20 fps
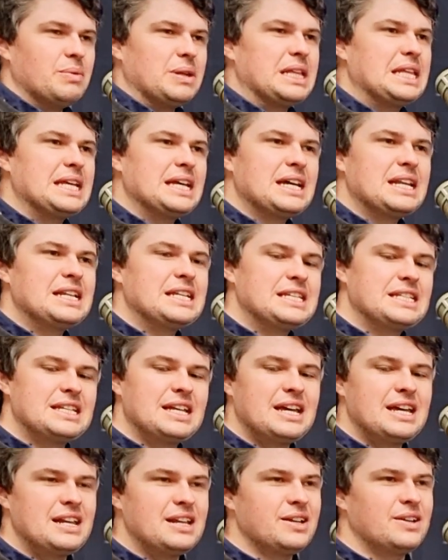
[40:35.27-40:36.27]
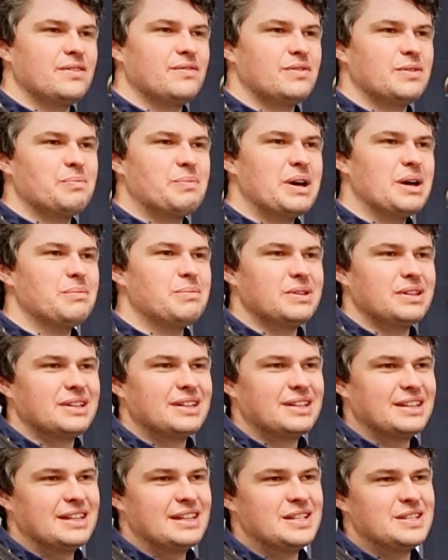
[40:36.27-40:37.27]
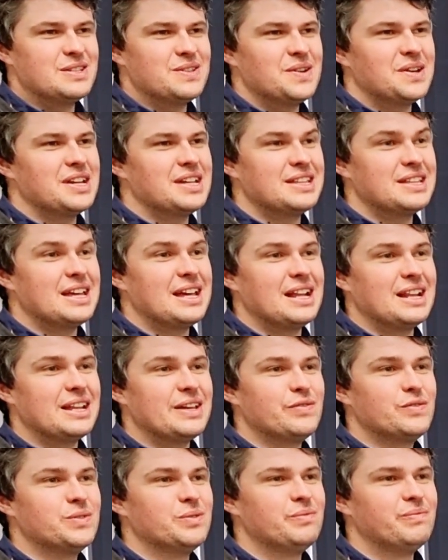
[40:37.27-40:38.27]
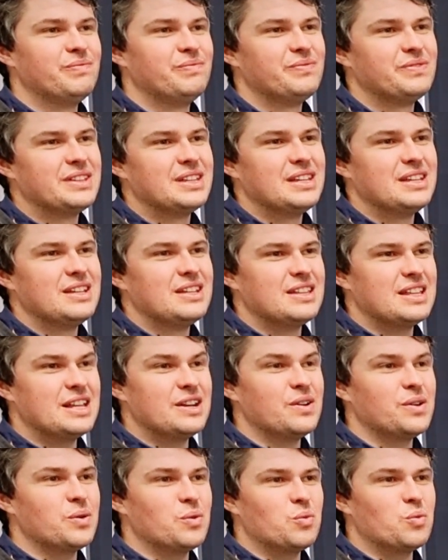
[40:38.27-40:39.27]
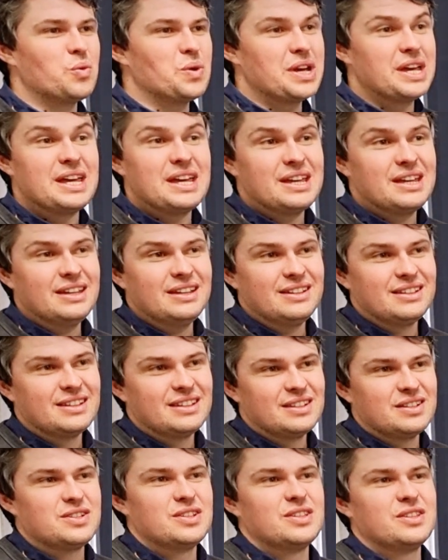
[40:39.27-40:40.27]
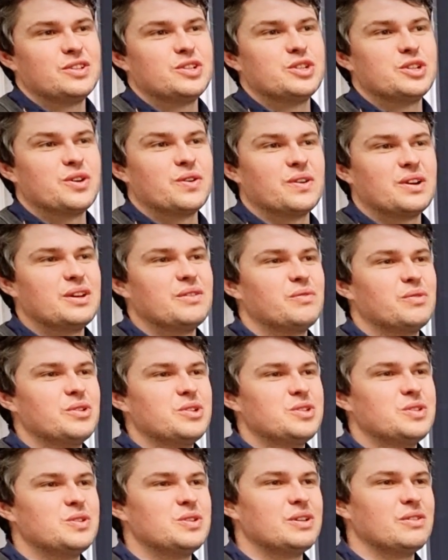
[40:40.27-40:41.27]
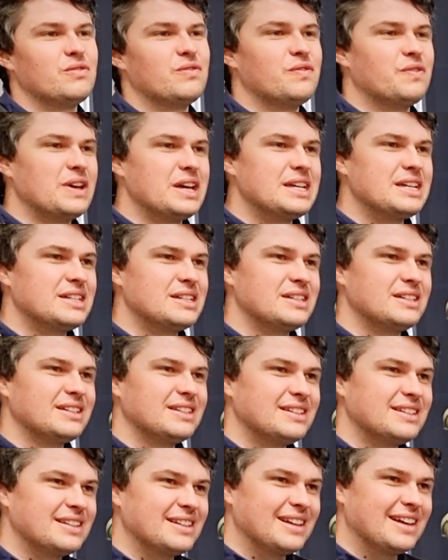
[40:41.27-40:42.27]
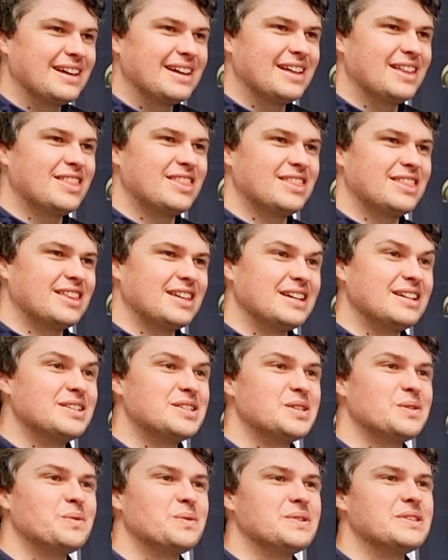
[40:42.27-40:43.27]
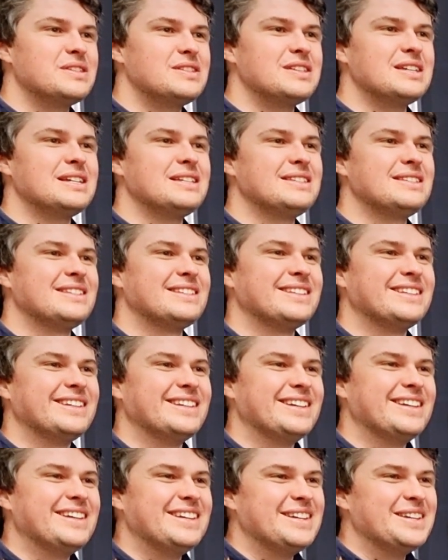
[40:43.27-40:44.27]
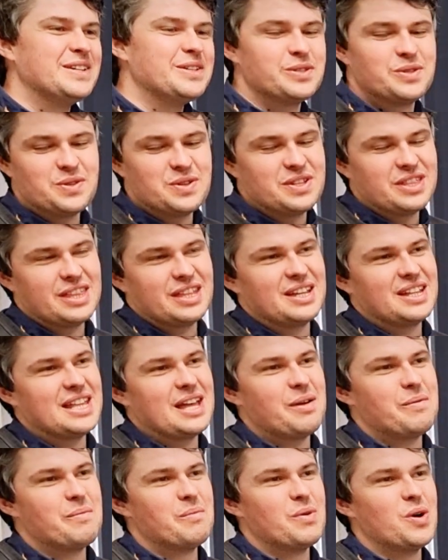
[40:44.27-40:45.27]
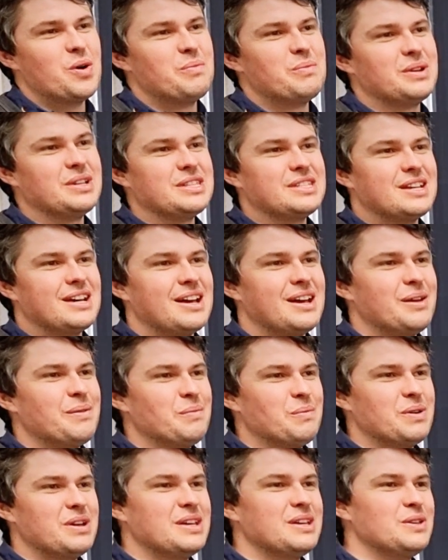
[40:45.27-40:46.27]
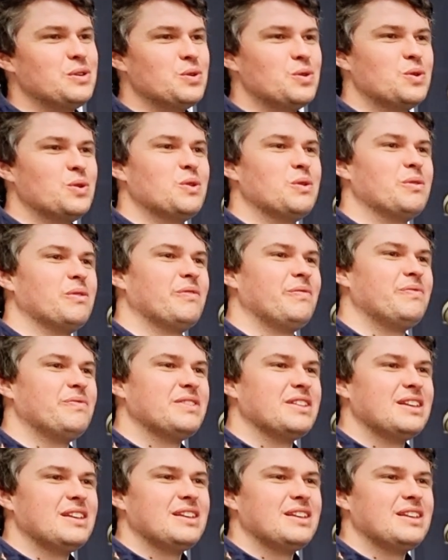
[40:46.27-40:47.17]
But the understanding of the public is not at that level. They're not aware to the degree of which you can fake a thing someone says. So you think of that moment of time where you're